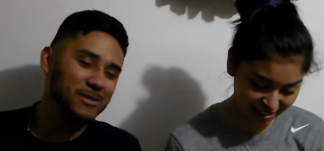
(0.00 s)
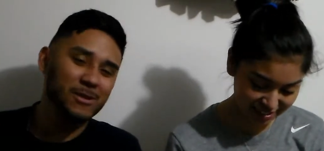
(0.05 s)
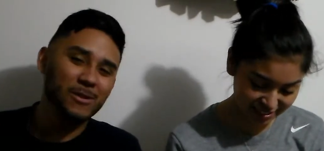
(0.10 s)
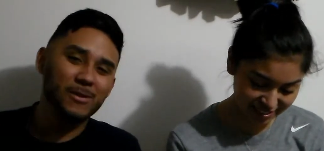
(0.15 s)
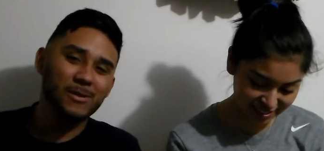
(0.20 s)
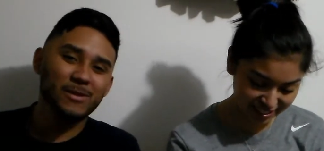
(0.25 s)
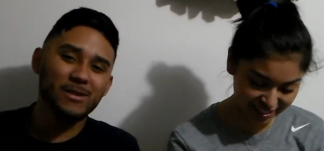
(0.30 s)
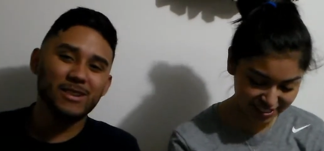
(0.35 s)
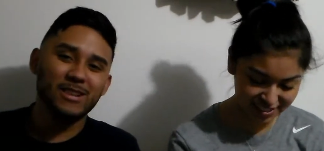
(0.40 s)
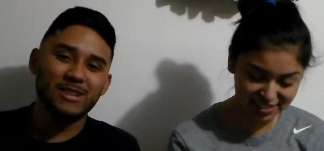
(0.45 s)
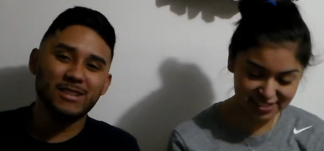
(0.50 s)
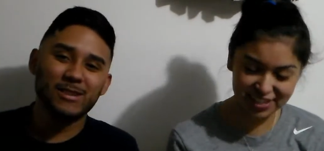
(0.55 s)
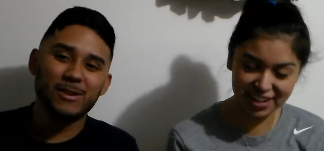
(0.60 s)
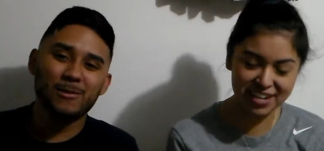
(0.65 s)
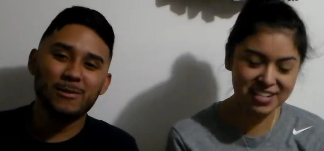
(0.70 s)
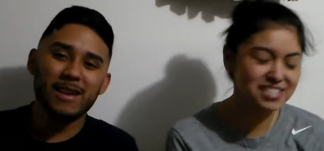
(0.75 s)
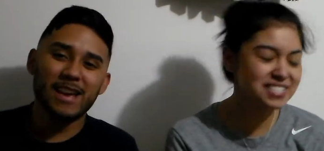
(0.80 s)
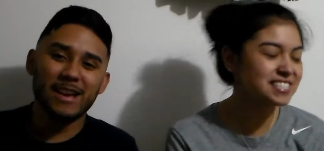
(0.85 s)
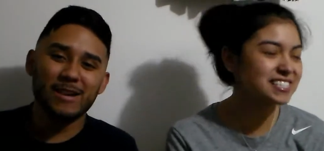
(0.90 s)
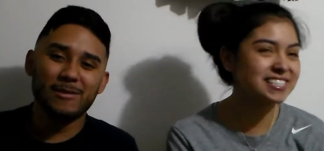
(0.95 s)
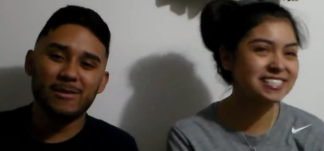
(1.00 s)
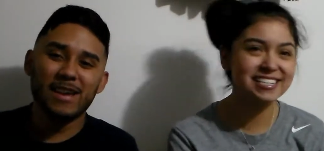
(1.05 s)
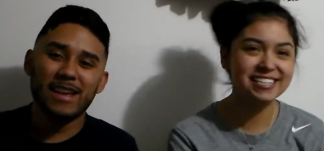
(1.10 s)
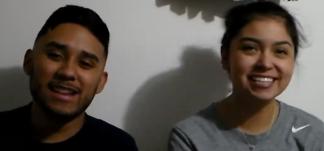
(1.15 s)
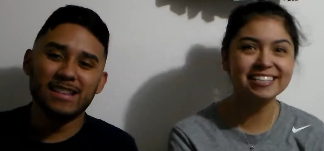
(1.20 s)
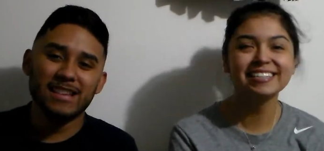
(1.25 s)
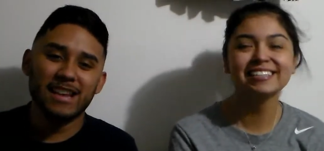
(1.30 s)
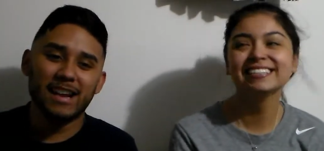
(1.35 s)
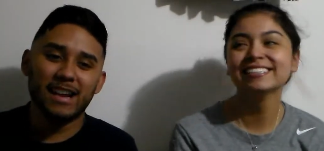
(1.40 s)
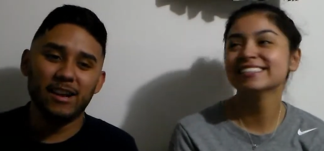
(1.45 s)
Speaker 1: so, was So we, we
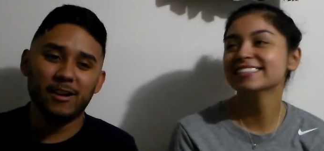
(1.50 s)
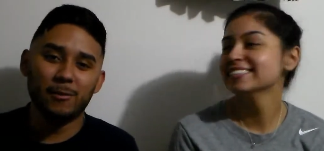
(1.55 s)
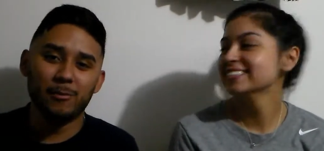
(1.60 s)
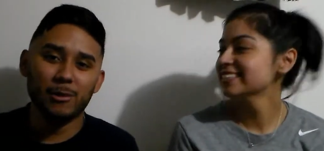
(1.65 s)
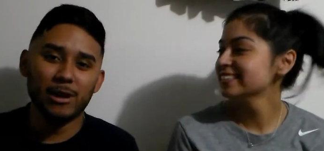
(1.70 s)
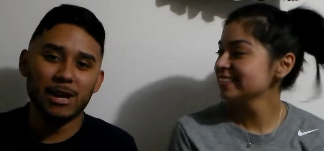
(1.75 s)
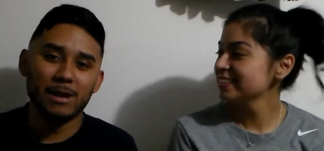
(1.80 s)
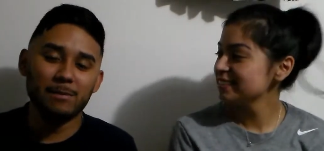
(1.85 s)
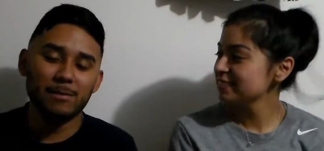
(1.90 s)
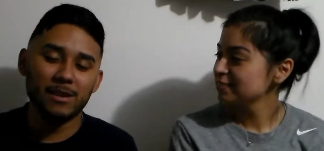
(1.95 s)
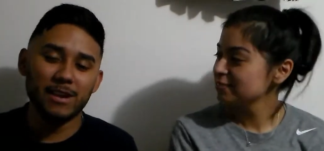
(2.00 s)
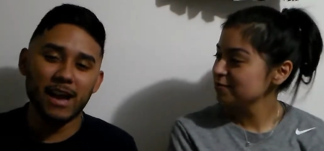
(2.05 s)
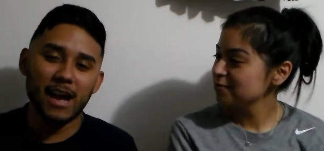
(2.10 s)
had to take a little break, but